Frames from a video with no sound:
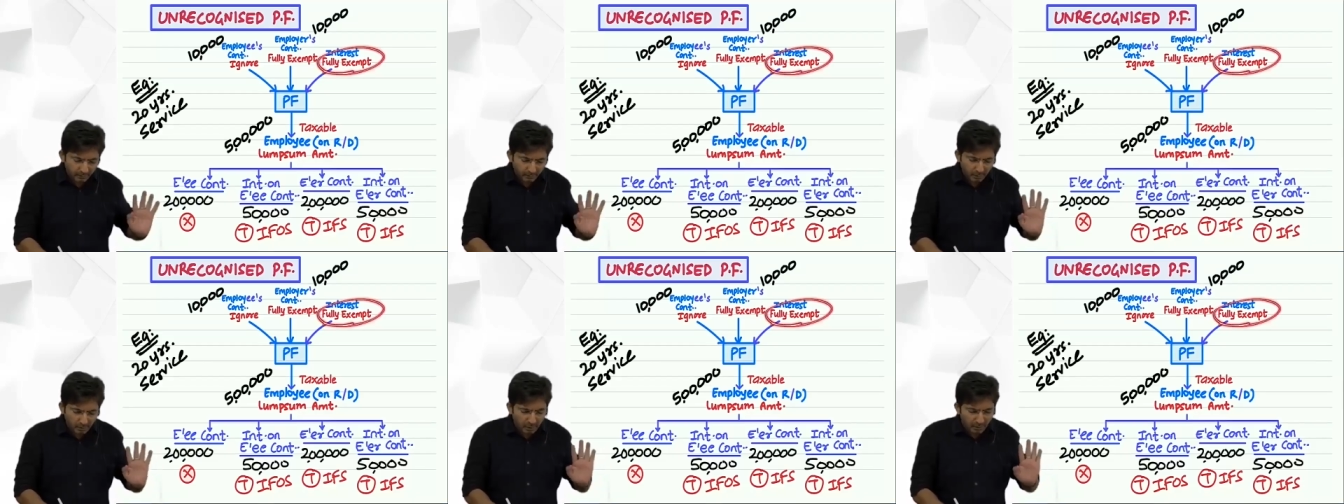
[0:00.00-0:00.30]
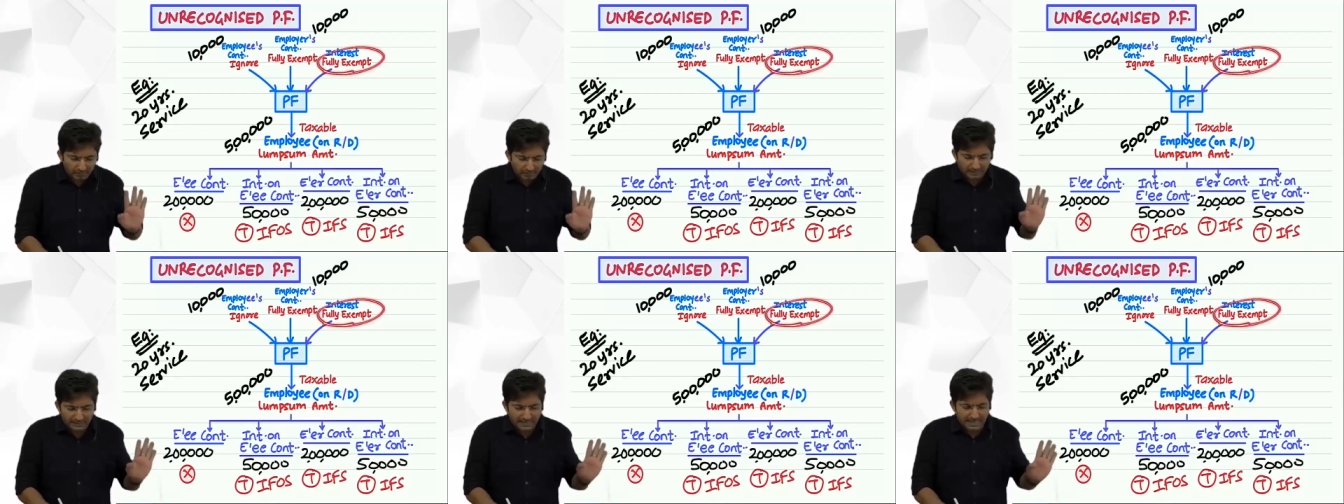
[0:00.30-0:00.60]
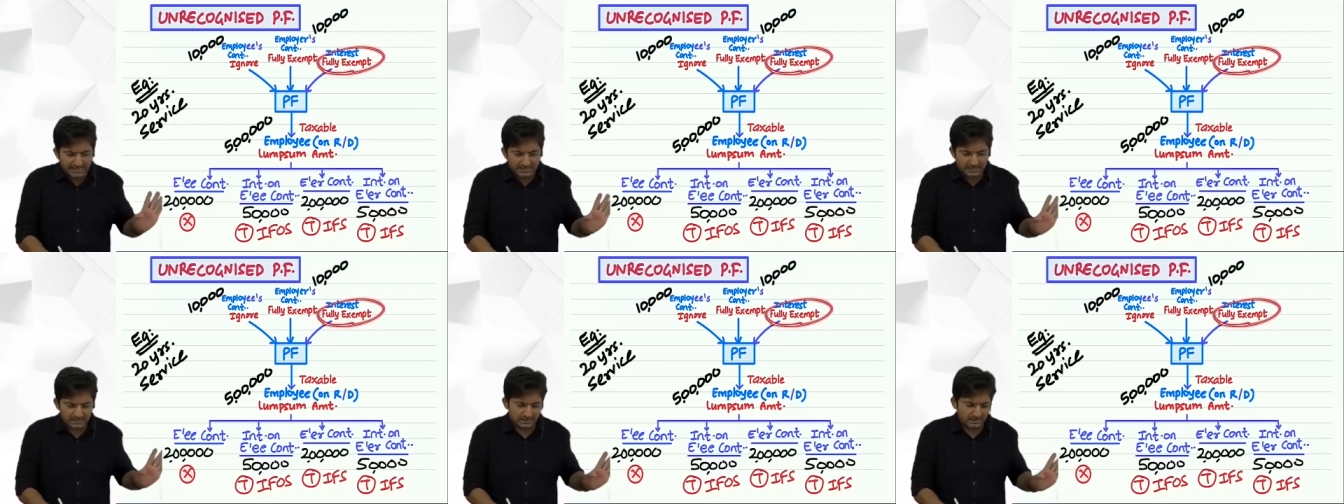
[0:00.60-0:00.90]
not
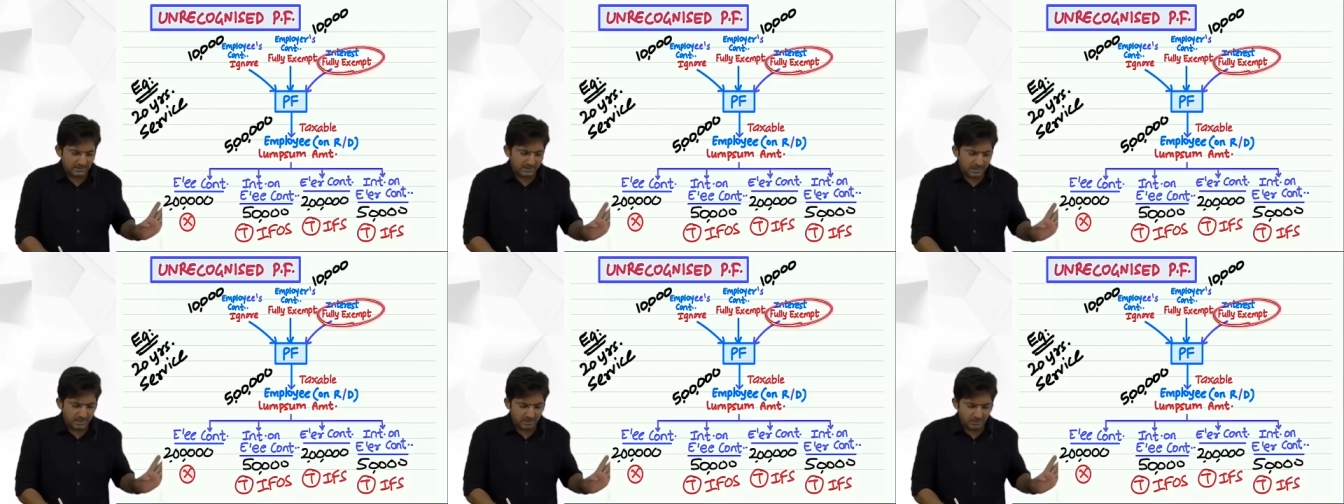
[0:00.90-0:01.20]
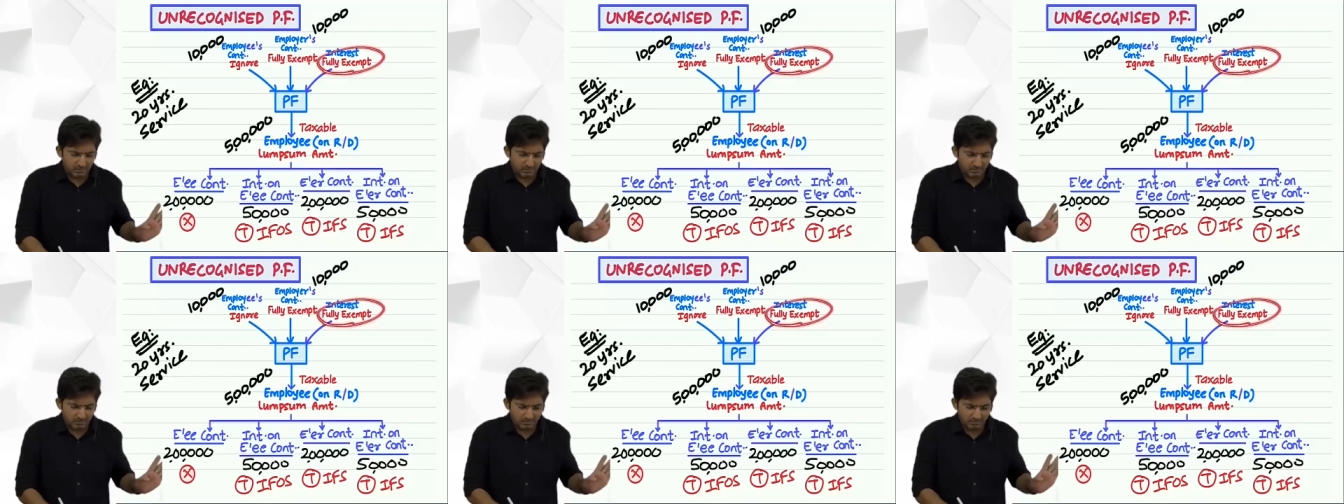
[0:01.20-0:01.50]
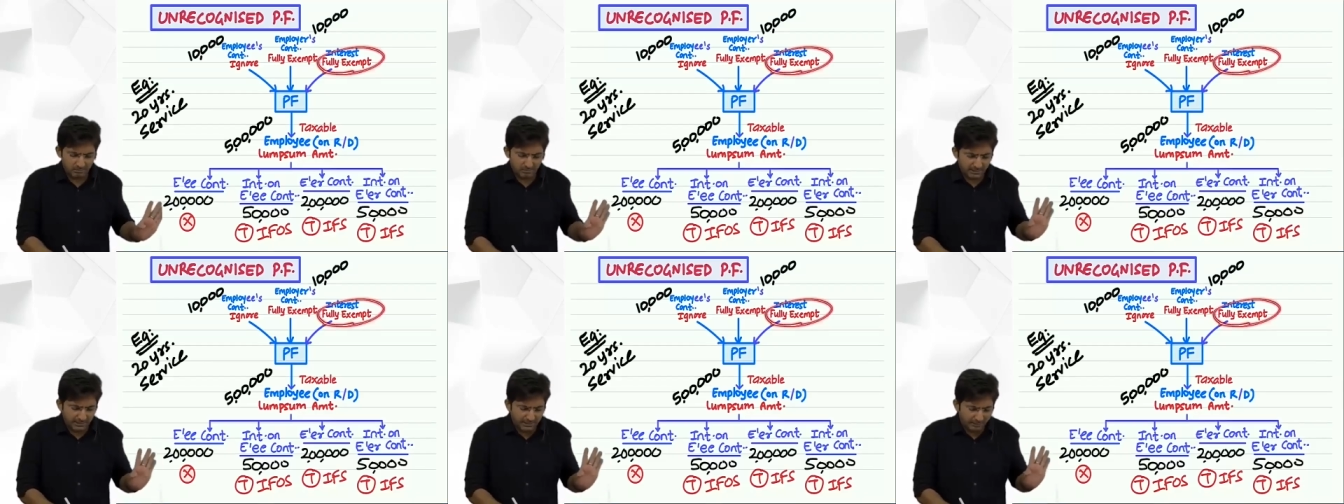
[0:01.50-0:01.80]
taxed now.
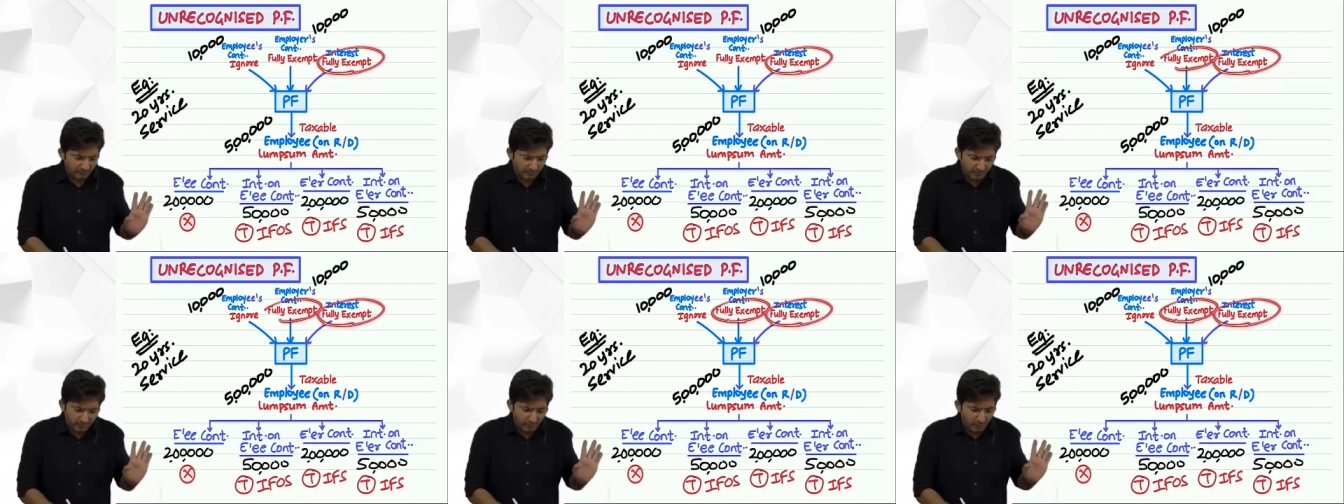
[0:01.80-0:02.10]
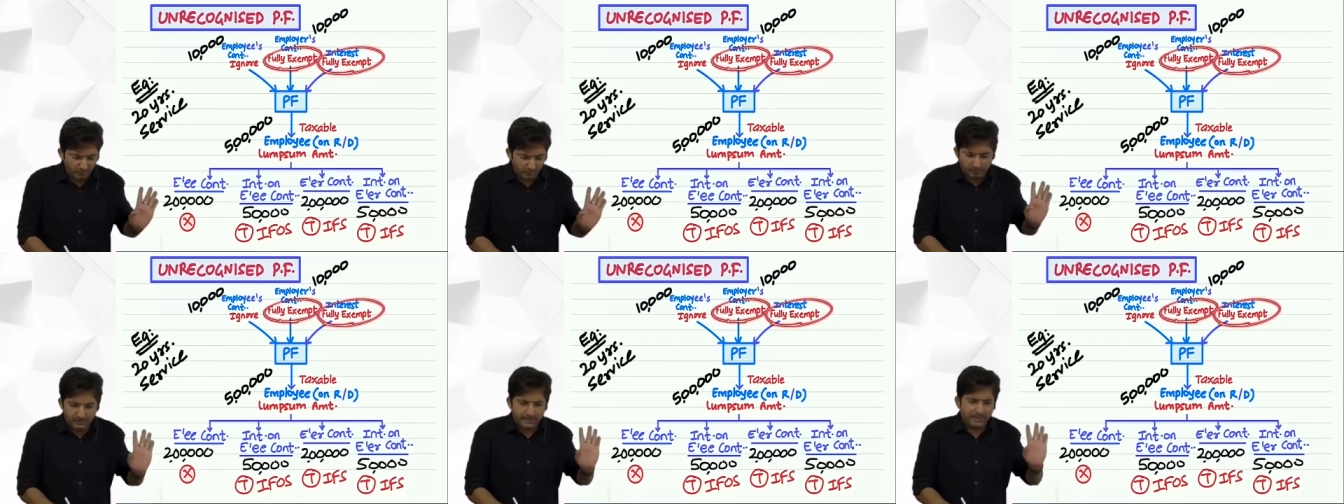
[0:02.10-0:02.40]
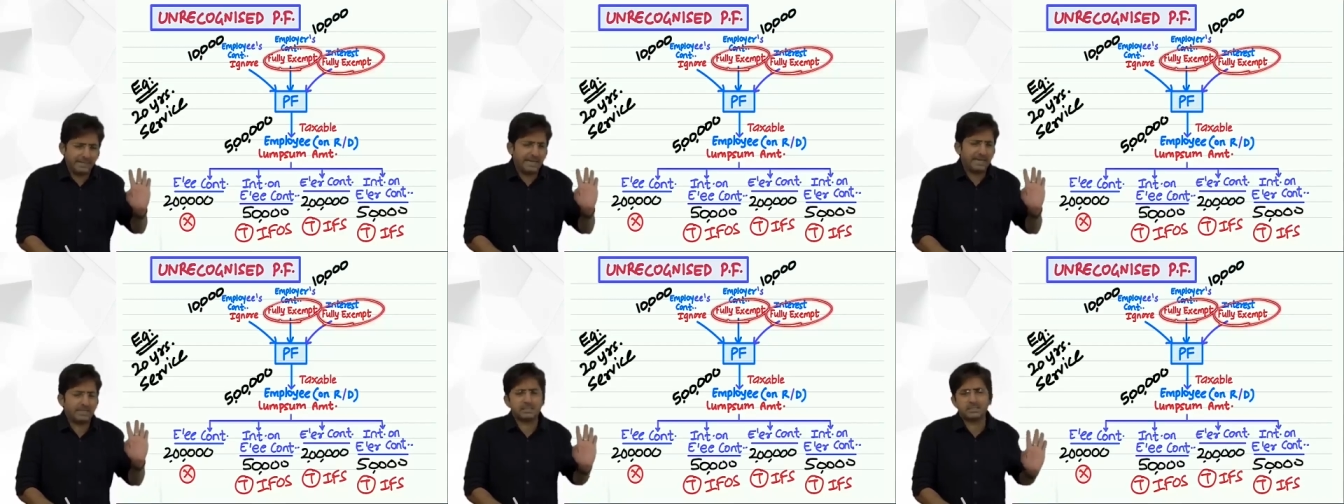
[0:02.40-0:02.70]
It will not be
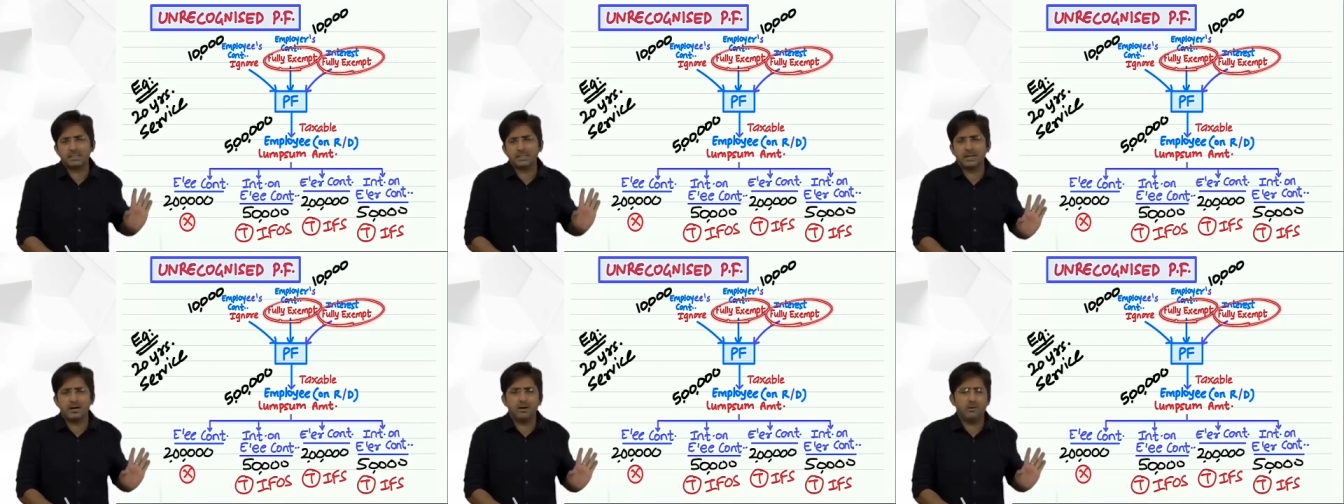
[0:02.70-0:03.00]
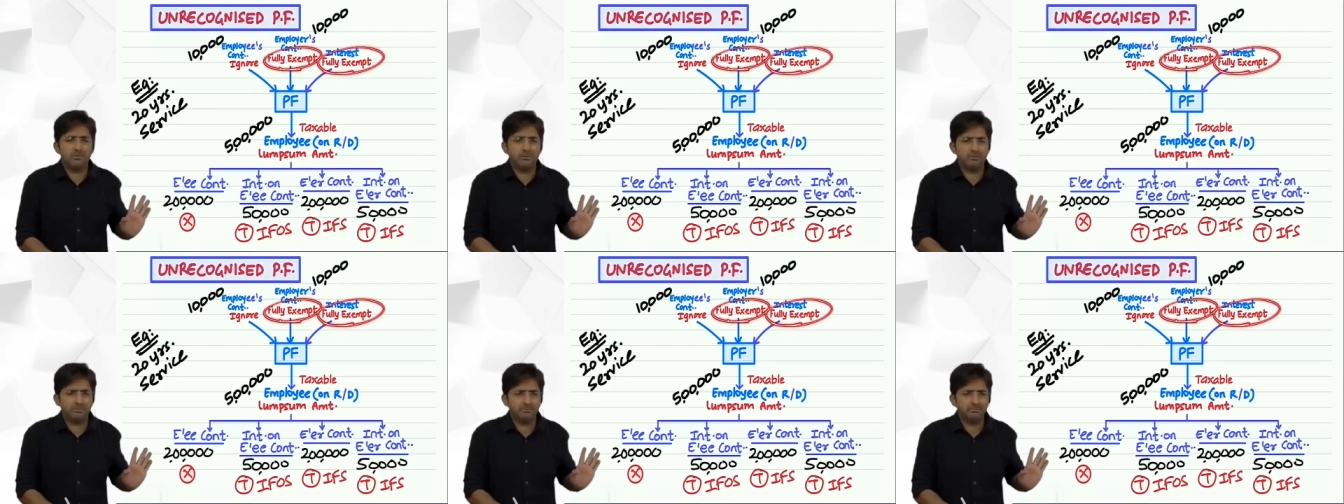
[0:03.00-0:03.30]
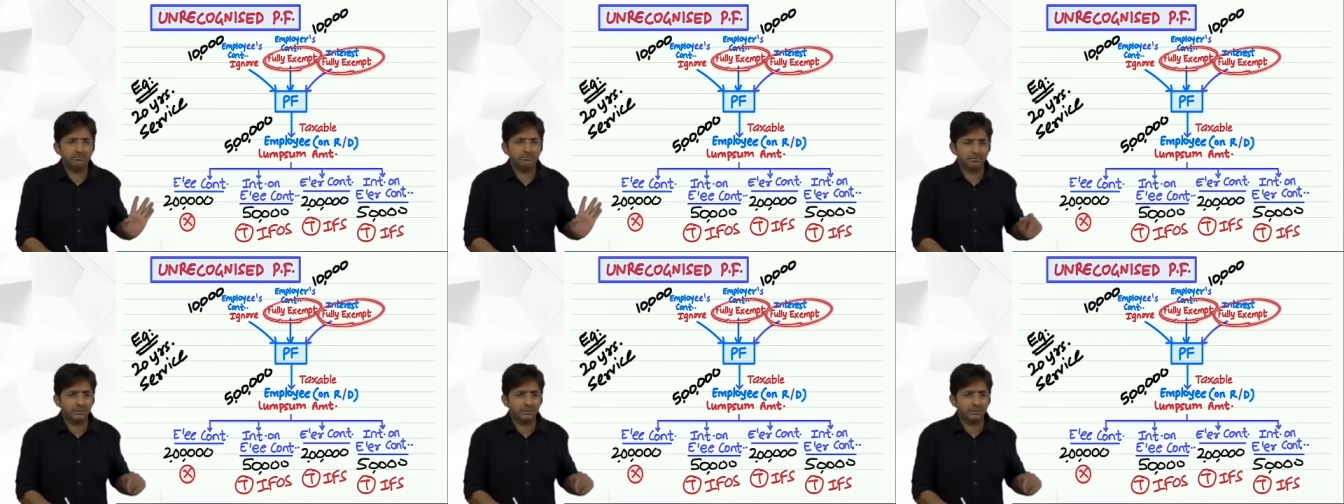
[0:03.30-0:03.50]
taxed now.